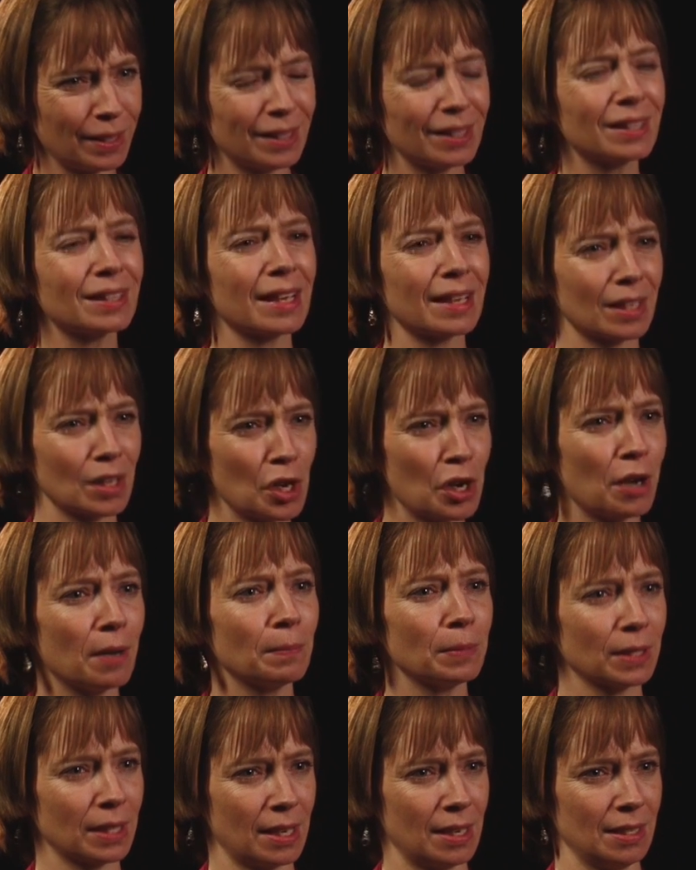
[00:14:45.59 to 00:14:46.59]
I think that
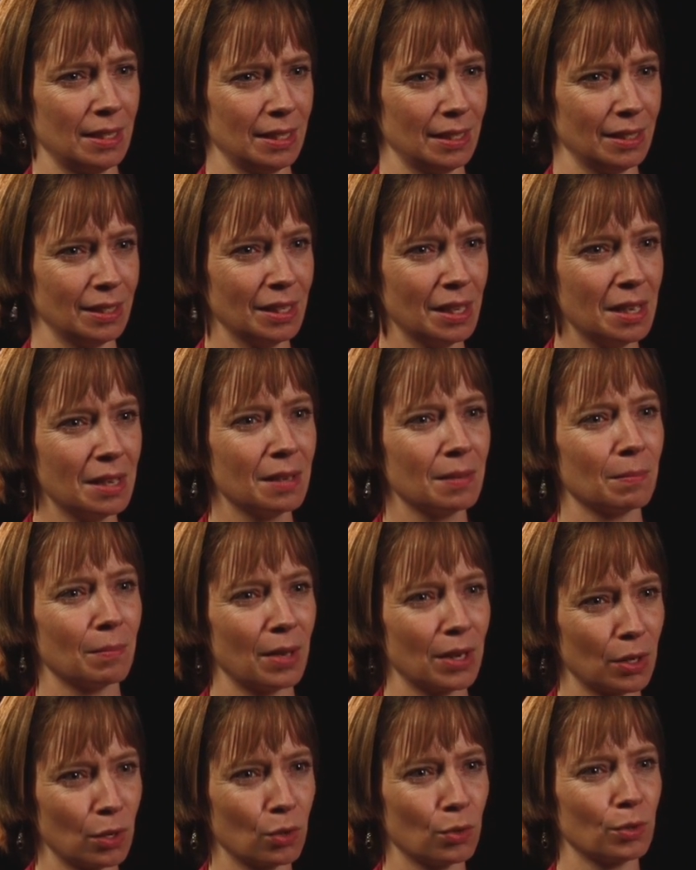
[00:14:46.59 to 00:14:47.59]
complicated
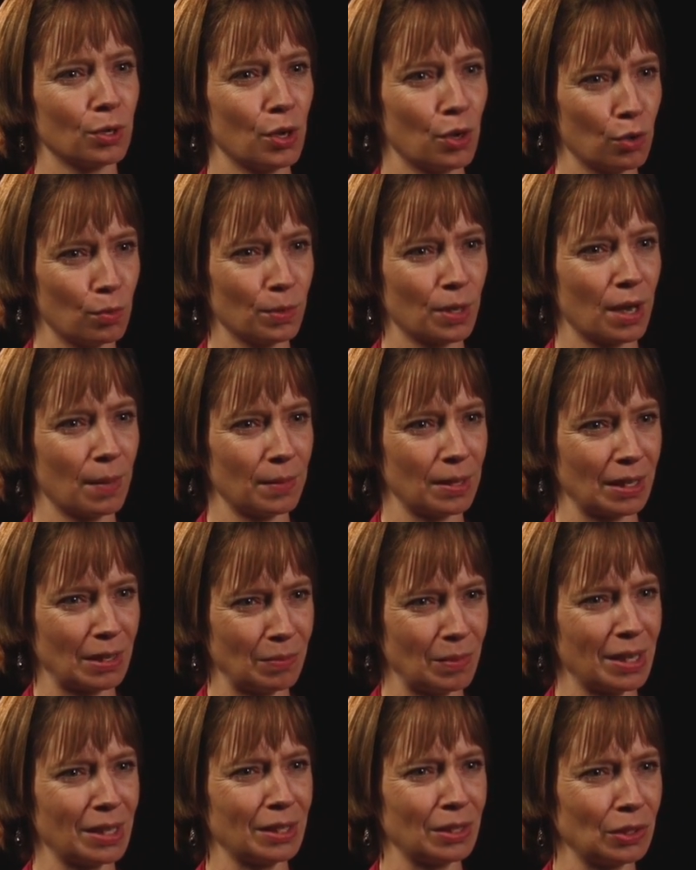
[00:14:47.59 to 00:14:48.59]
my own homecoming
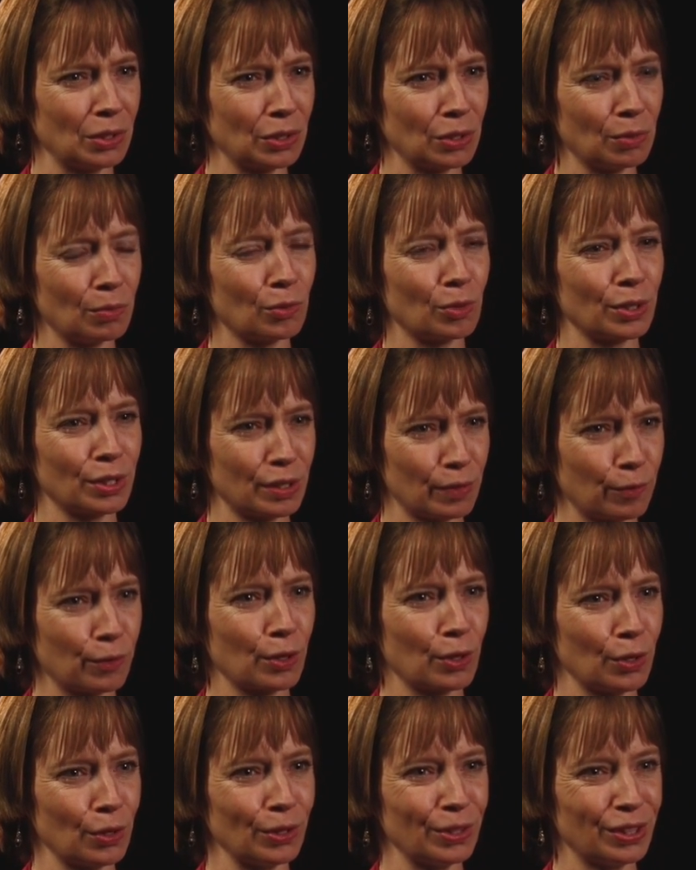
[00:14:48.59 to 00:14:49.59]
and made it a little more
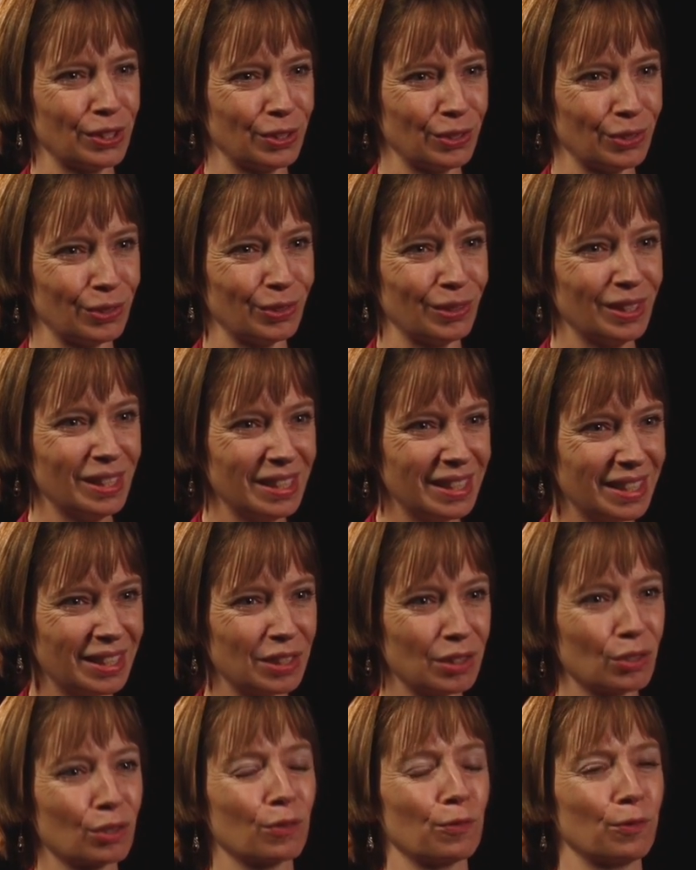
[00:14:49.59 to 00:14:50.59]
difficult to, you
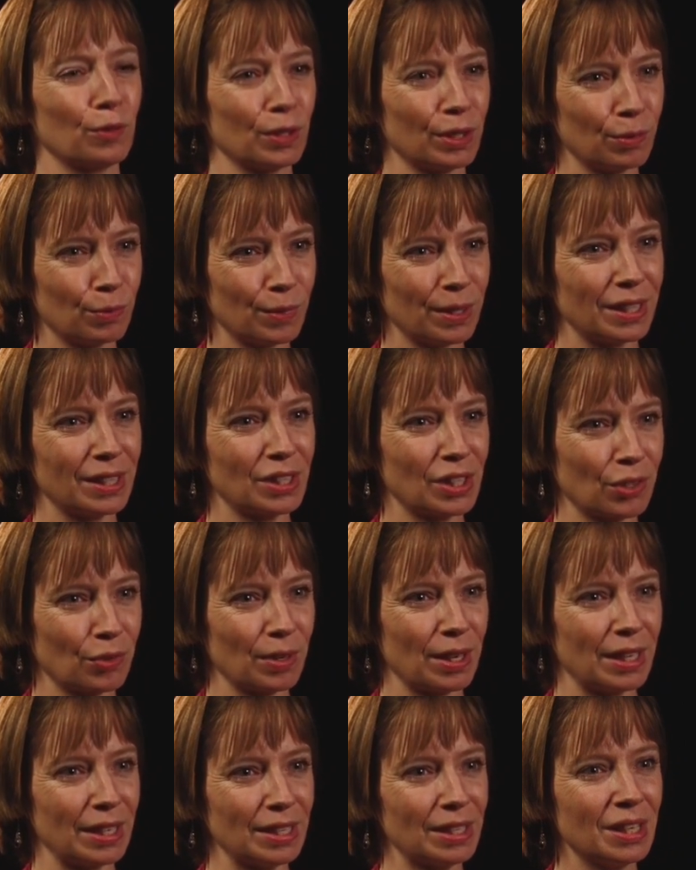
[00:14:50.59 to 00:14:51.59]
know, to fully
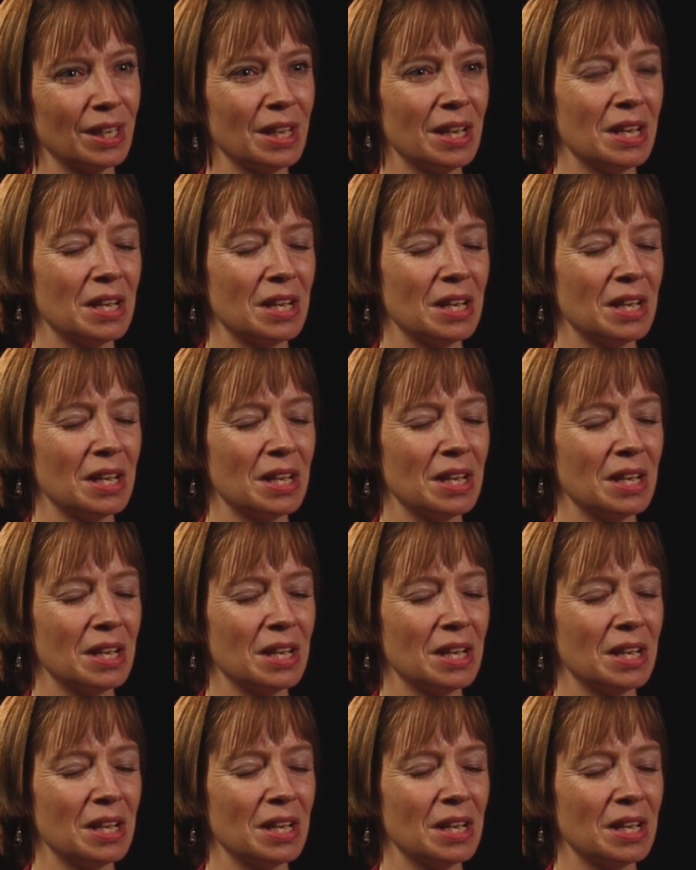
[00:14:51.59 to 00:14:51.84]
reintegrate.